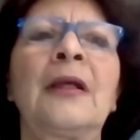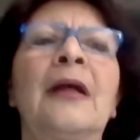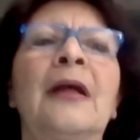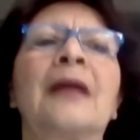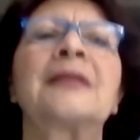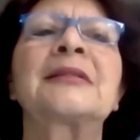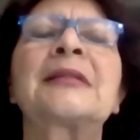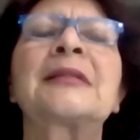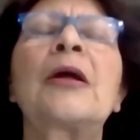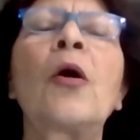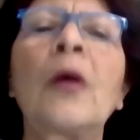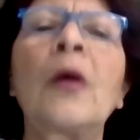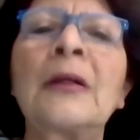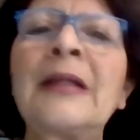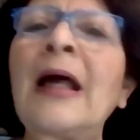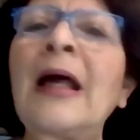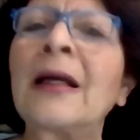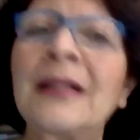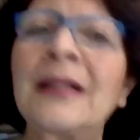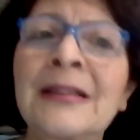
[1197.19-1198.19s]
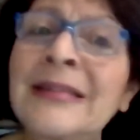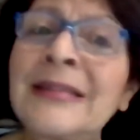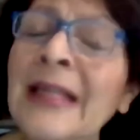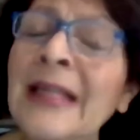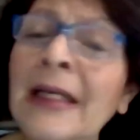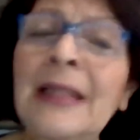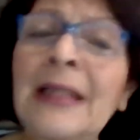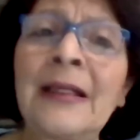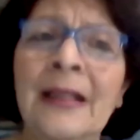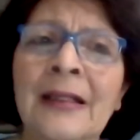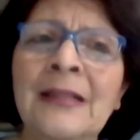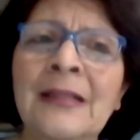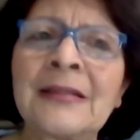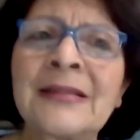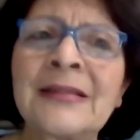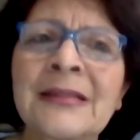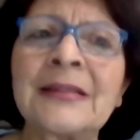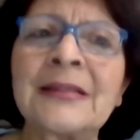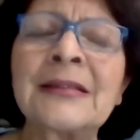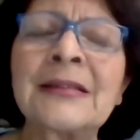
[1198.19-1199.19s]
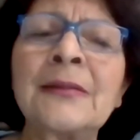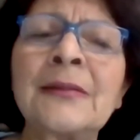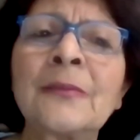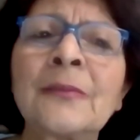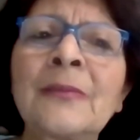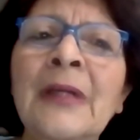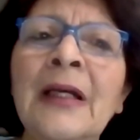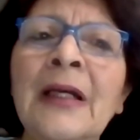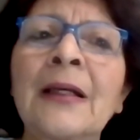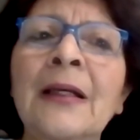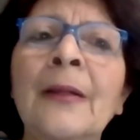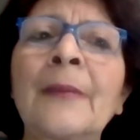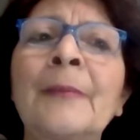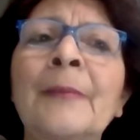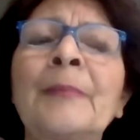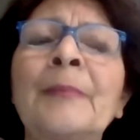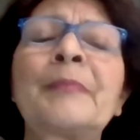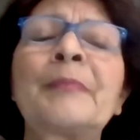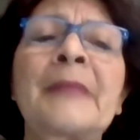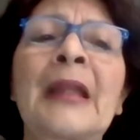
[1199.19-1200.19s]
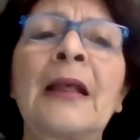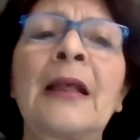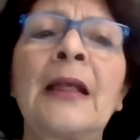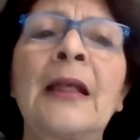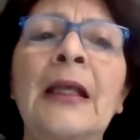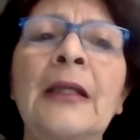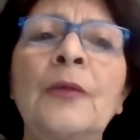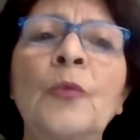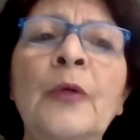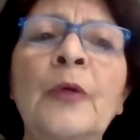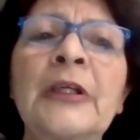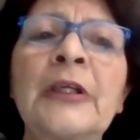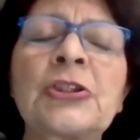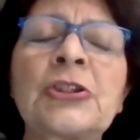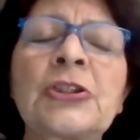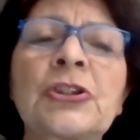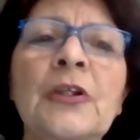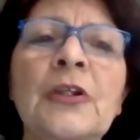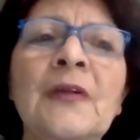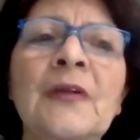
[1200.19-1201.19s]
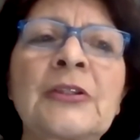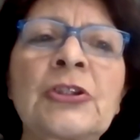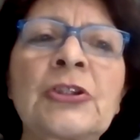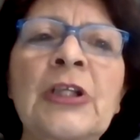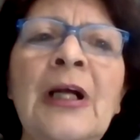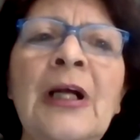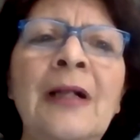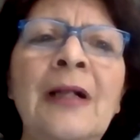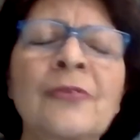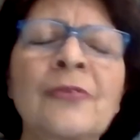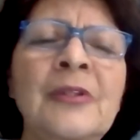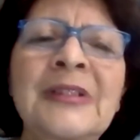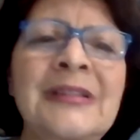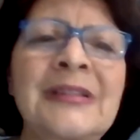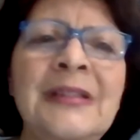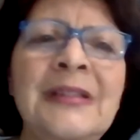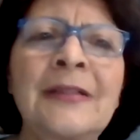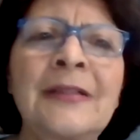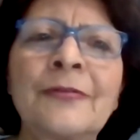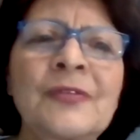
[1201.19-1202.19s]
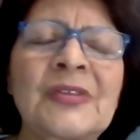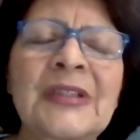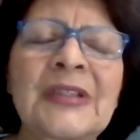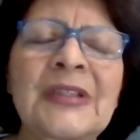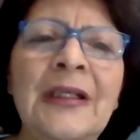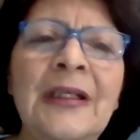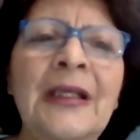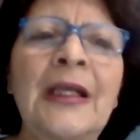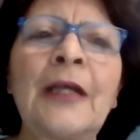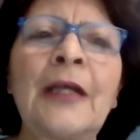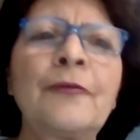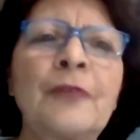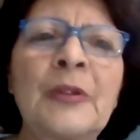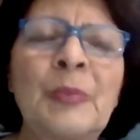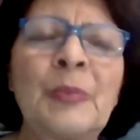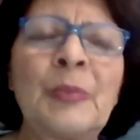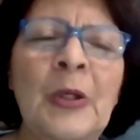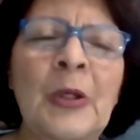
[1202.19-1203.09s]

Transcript: It's like a daycare system in which the child receives every